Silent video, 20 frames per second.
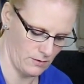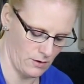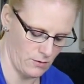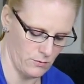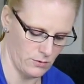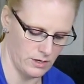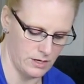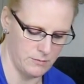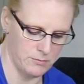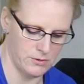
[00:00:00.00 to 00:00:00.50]

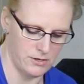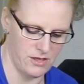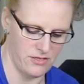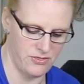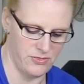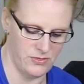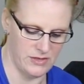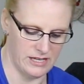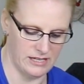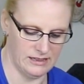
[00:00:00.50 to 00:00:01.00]
We're going to put a
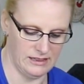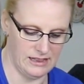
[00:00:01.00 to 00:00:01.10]
thin